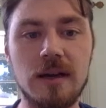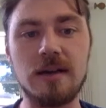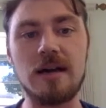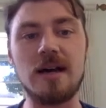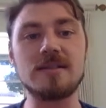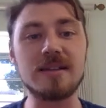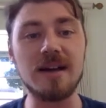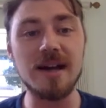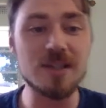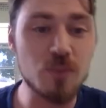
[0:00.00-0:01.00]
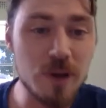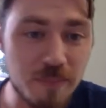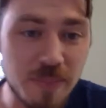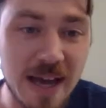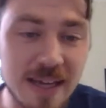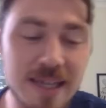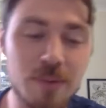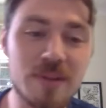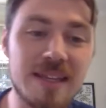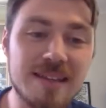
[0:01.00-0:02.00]
How's it, guys? We're back here
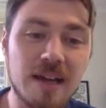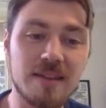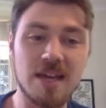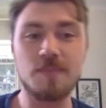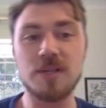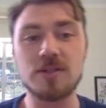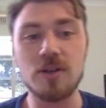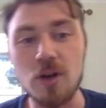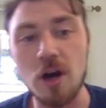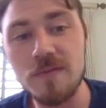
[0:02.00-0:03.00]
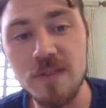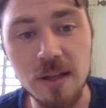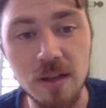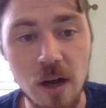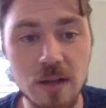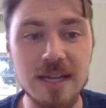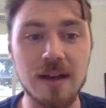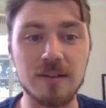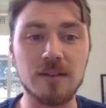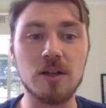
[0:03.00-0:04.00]
with another episode of the
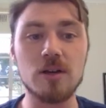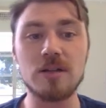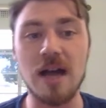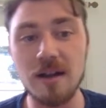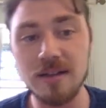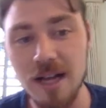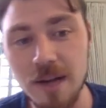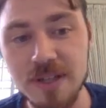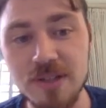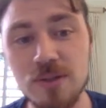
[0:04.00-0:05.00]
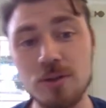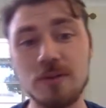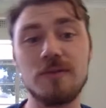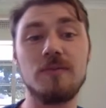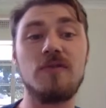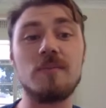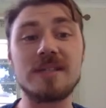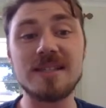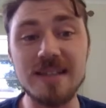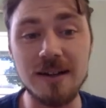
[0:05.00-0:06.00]
Lockdown Lowdown, coming to you from
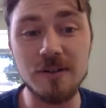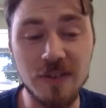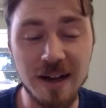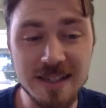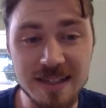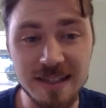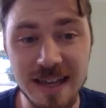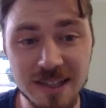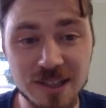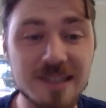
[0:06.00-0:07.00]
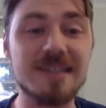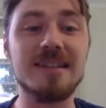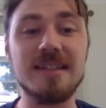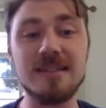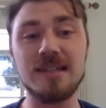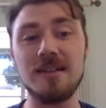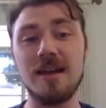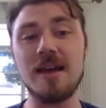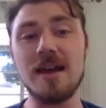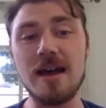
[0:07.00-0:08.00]
self-isolation in Linden.
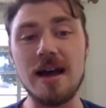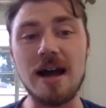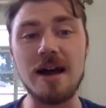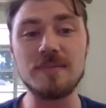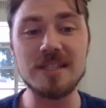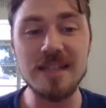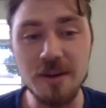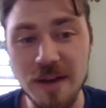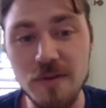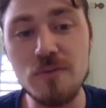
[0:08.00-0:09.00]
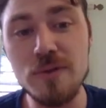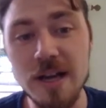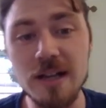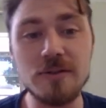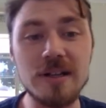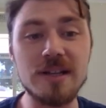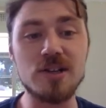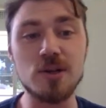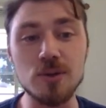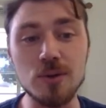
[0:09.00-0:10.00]
Today we have a really
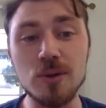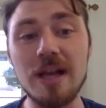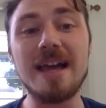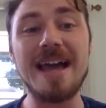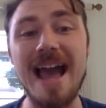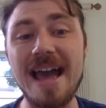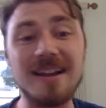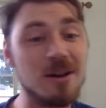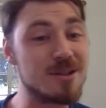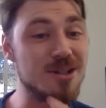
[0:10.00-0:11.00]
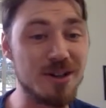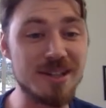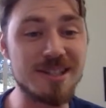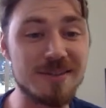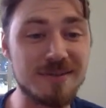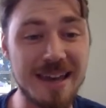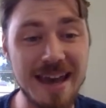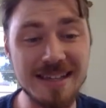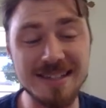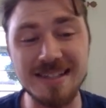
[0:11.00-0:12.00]
cool and alternative
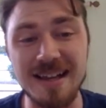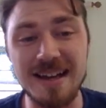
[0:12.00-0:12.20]
guest